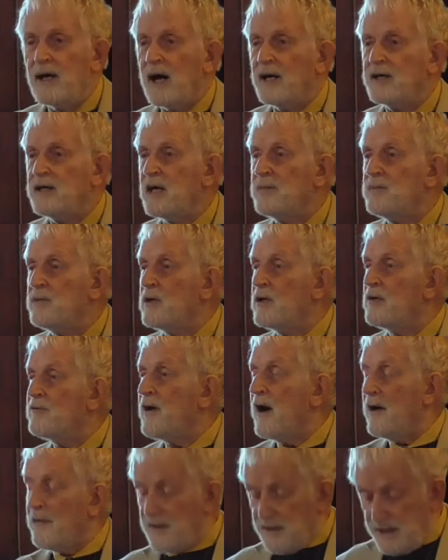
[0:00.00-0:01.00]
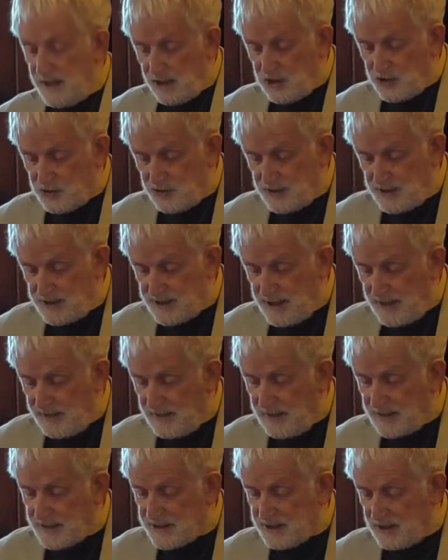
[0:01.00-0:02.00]
A number of other countries at
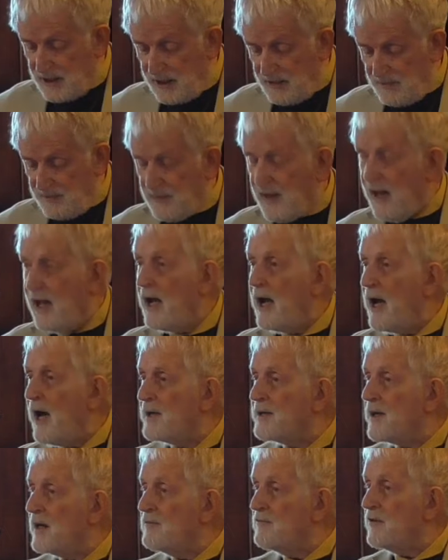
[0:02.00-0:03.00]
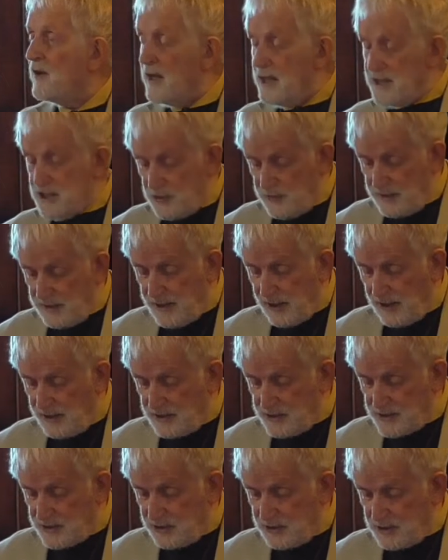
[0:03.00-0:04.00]
that time had advisory
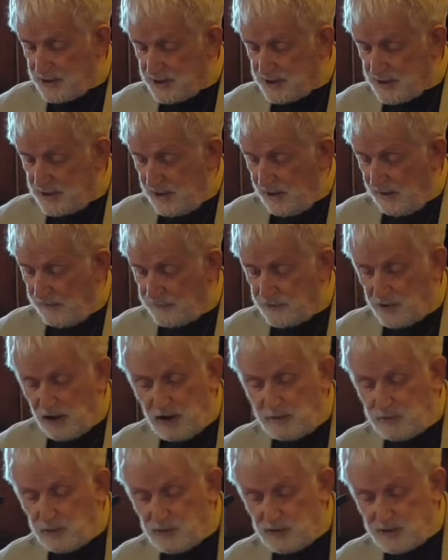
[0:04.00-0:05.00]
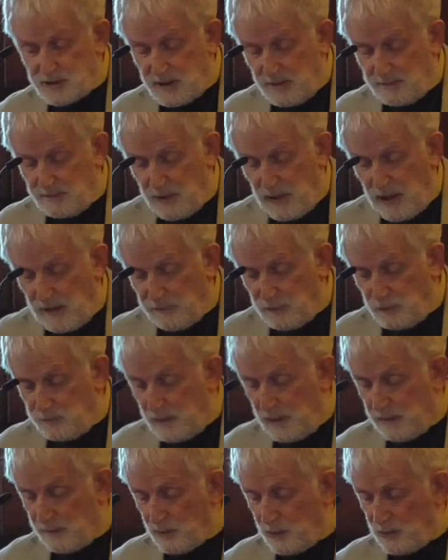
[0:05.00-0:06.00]
councils of nobles and powerful
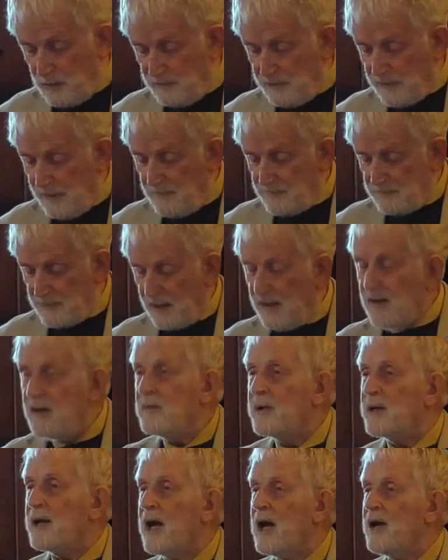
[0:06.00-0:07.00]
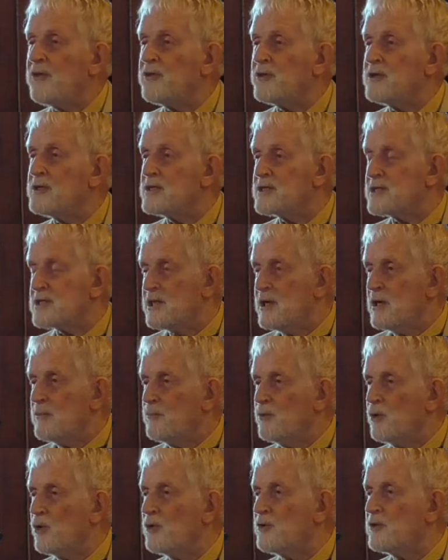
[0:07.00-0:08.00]
people, but Athens
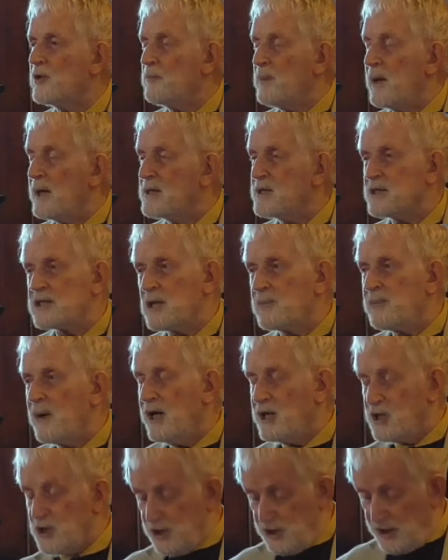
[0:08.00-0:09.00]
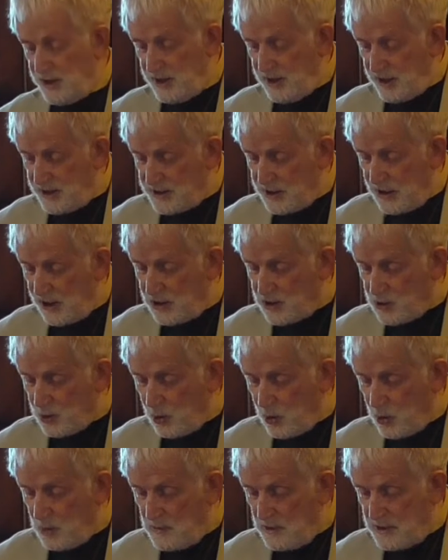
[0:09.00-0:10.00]
brought the participation down to
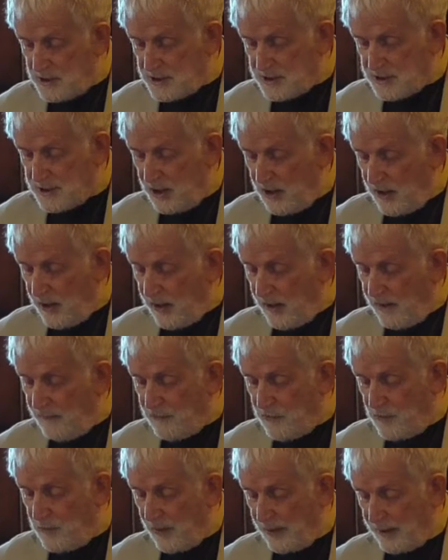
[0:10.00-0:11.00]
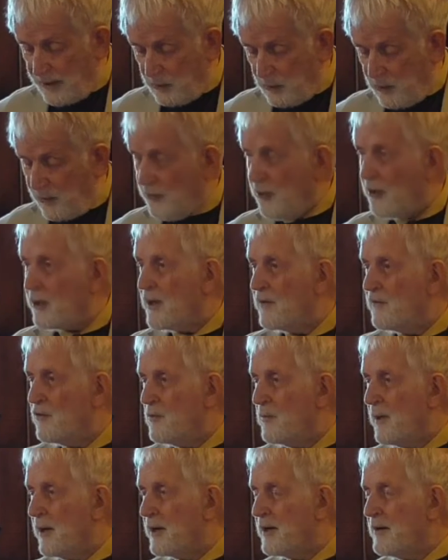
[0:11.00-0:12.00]
almost everybody. Well, not
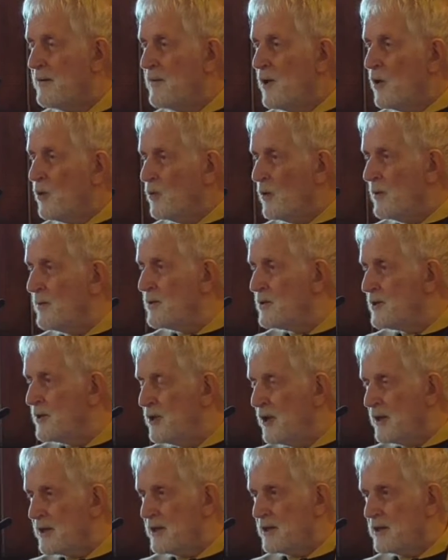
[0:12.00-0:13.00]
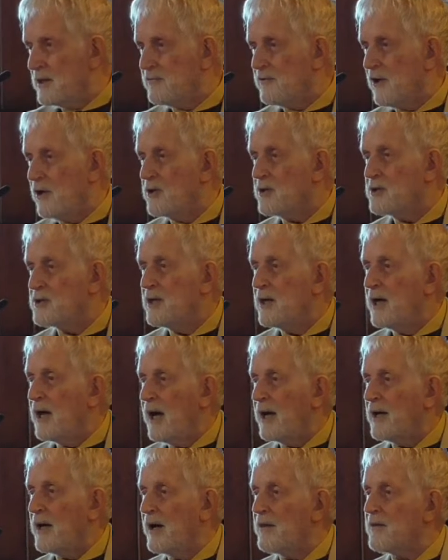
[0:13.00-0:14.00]
everybody. Women did not get the vote
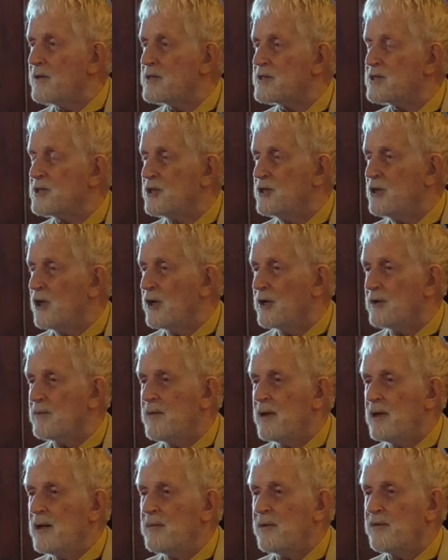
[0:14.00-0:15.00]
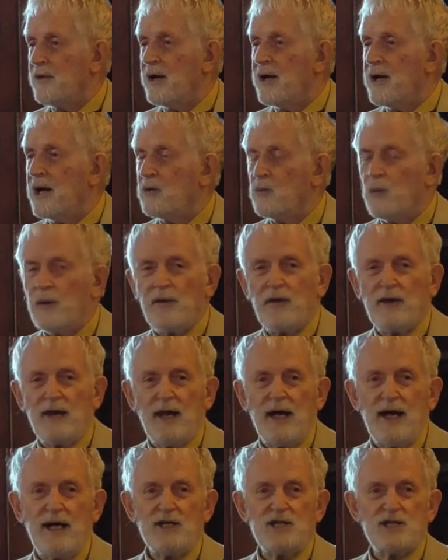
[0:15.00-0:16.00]
and others did not, but they had one of the
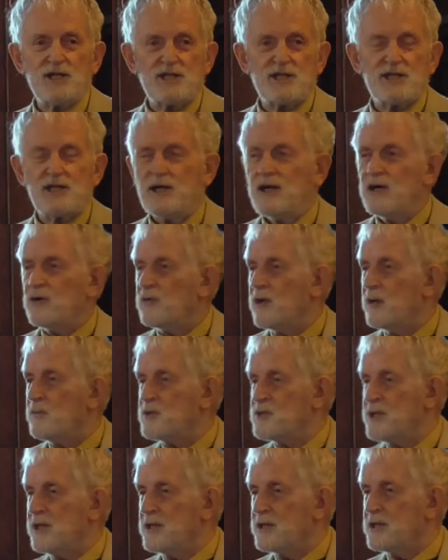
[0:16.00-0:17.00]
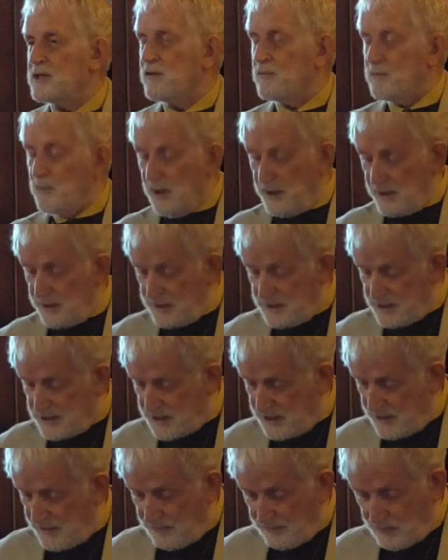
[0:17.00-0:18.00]
largest representative
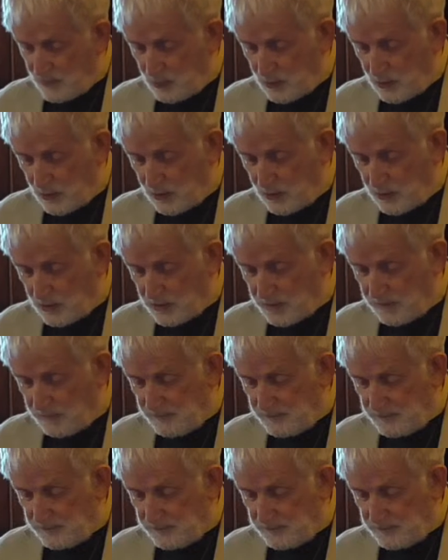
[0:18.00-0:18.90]
bodies in the world.